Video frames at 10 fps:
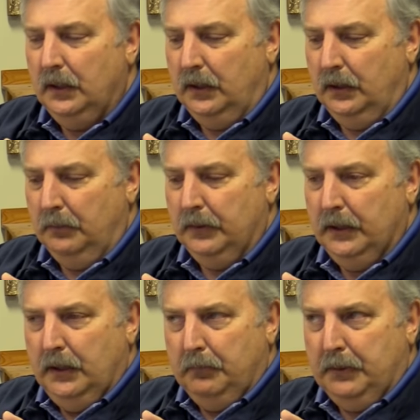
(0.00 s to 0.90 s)
Um,
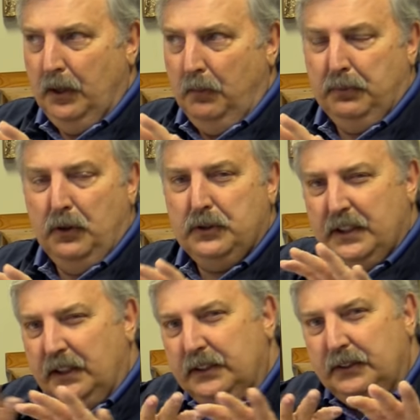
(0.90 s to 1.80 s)
but I'll approach
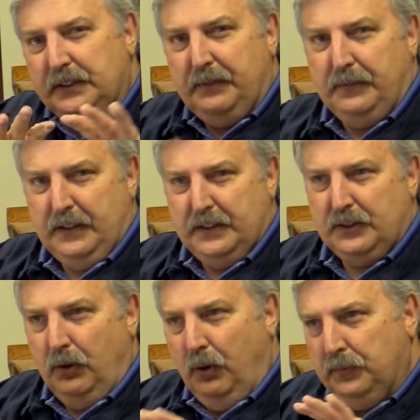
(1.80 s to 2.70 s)
it a little different.
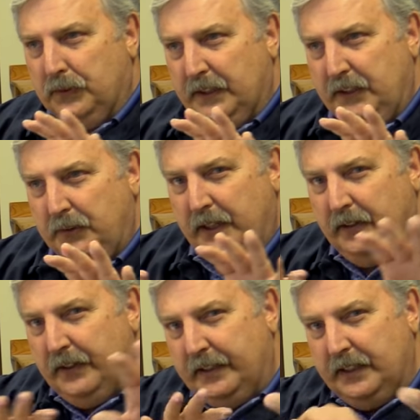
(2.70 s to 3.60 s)
So hopefully you
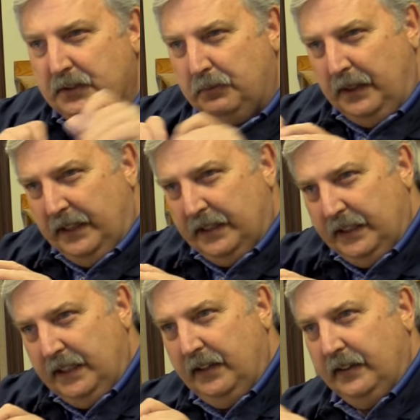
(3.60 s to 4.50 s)
hearing it this way and
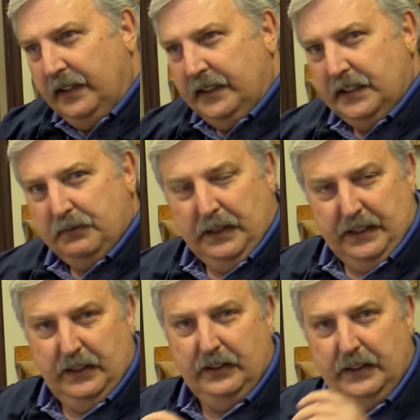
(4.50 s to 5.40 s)
then hearing it this way
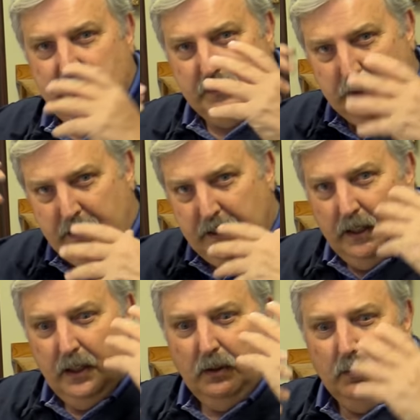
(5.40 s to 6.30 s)
and hearing it this way,
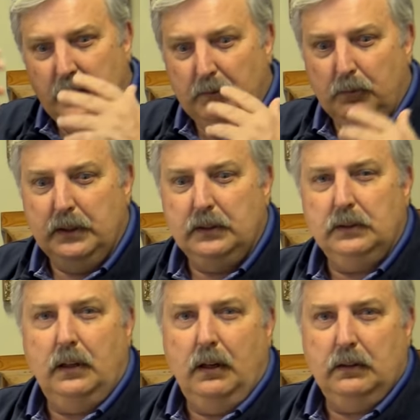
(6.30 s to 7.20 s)
it
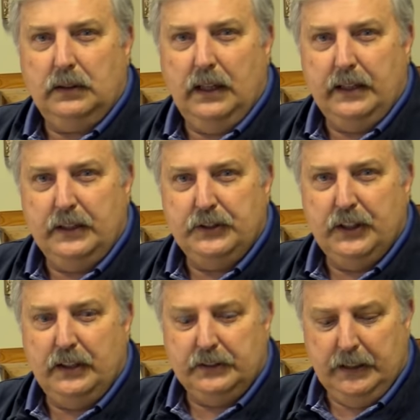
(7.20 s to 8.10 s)
will all kind of
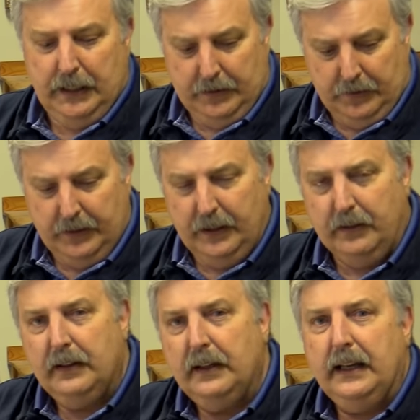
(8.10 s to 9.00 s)
gel together
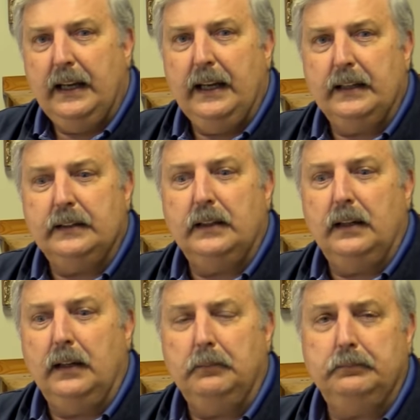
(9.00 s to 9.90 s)
there, and
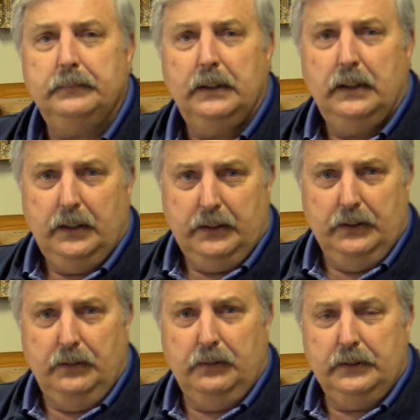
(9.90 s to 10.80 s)
um,
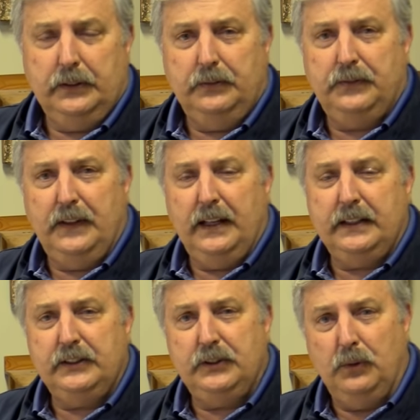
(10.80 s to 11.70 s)
you'll you'll
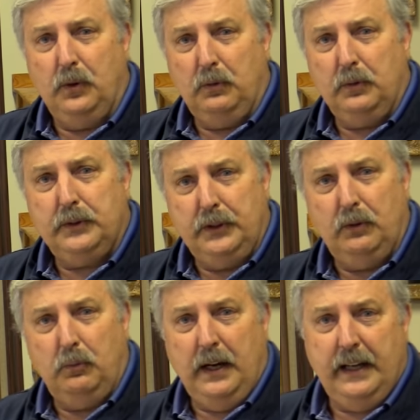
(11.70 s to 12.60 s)
find your
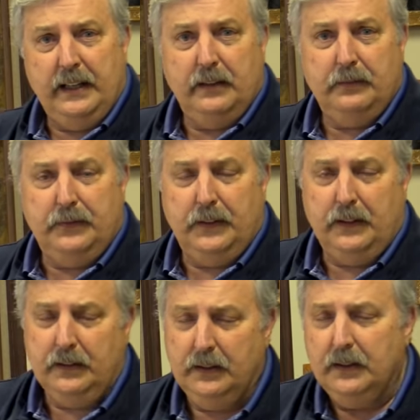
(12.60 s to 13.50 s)
your way of
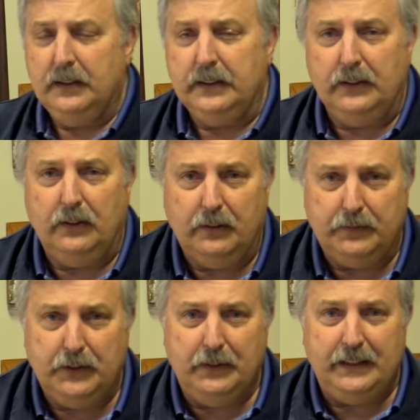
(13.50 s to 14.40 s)
uh, you know
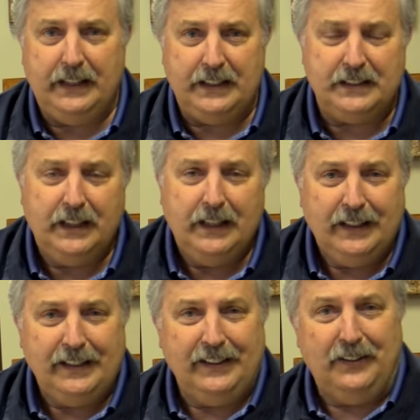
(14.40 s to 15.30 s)
of doing things.
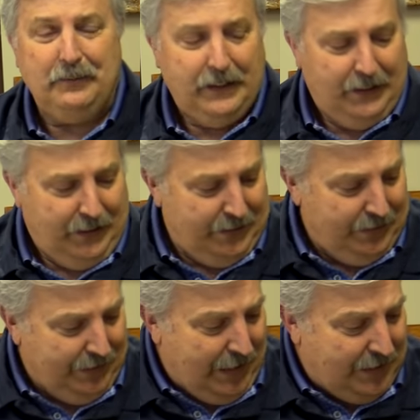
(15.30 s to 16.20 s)
You know, in
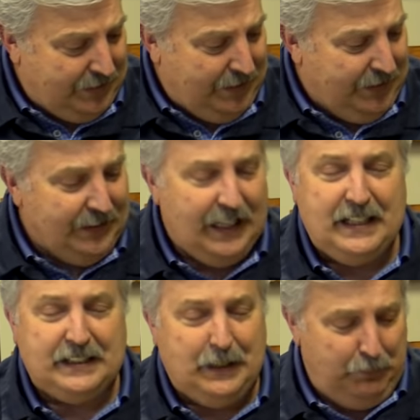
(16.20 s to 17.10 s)
the last in the
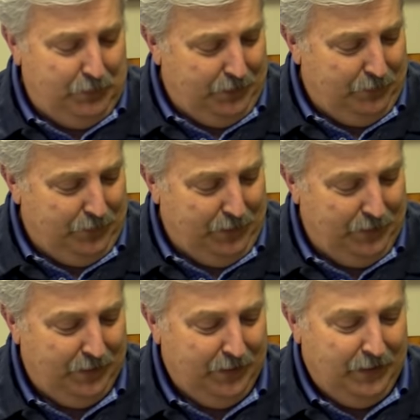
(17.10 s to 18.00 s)
last couple of uh,
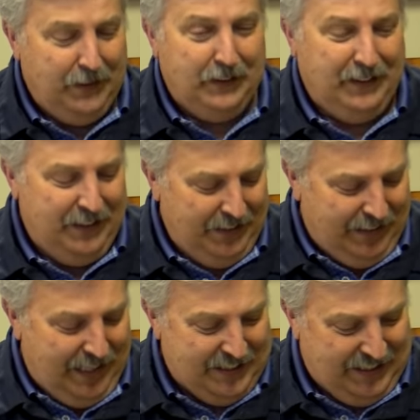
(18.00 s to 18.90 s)
in the
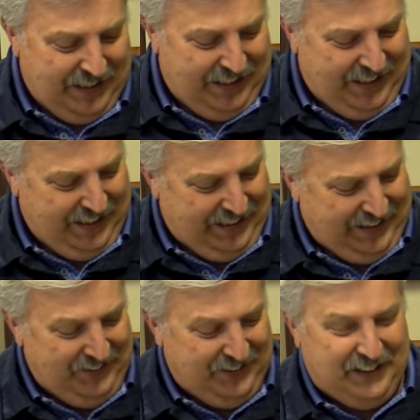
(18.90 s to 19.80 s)
last year,
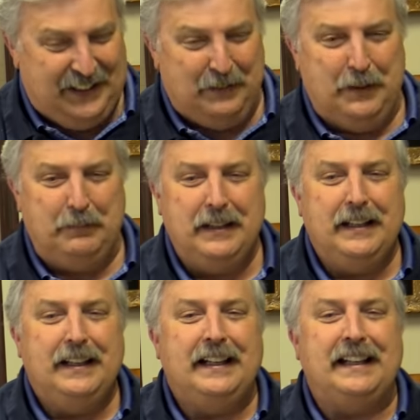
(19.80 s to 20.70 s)
you
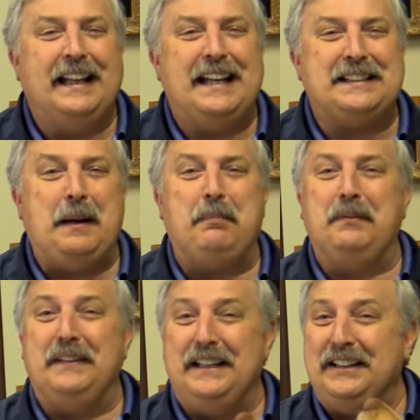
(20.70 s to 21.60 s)
a, in last
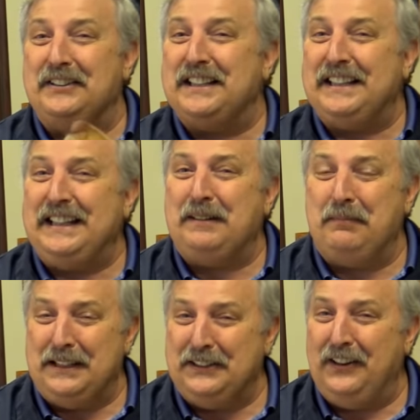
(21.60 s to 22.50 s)
couple videos, I think
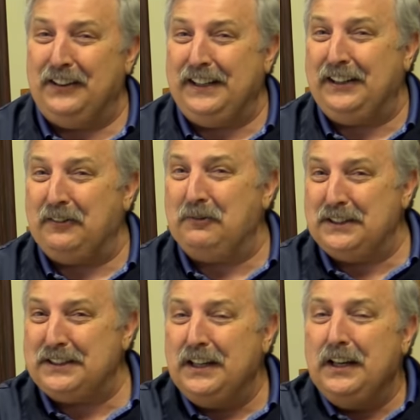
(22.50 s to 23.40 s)
my dog here
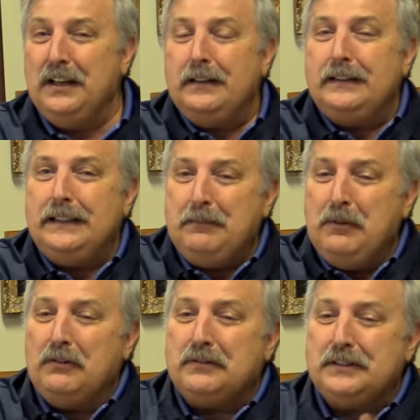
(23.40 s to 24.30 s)
was the
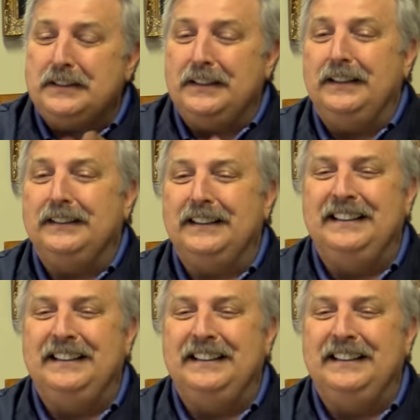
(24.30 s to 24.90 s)
most. Uh,